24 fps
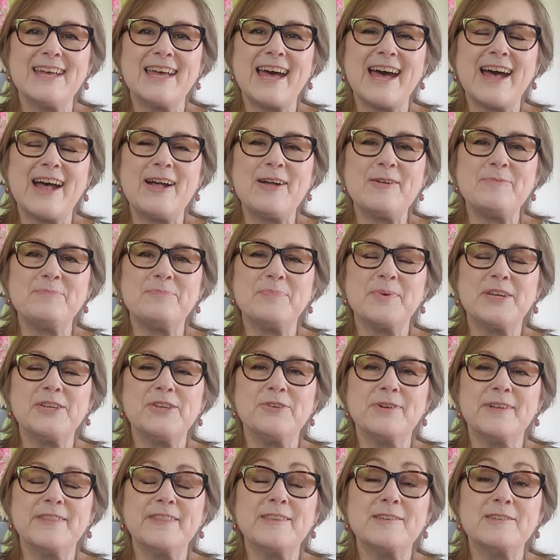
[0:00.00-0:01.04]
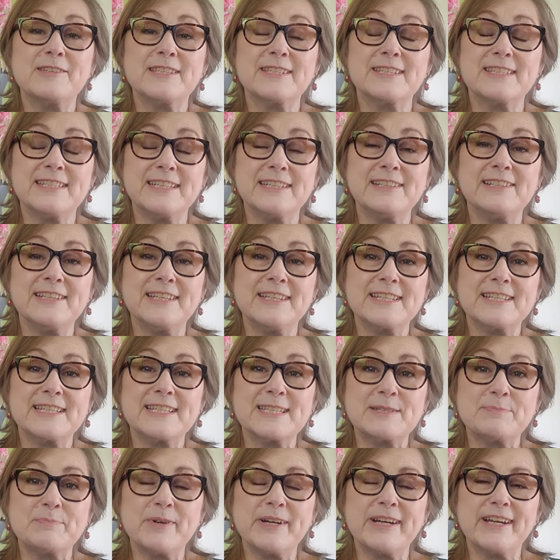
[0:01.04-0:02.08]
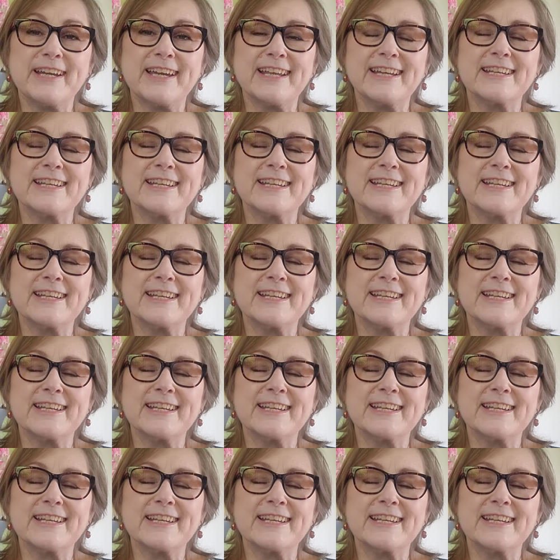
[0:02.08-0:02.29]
but you're in the still in spring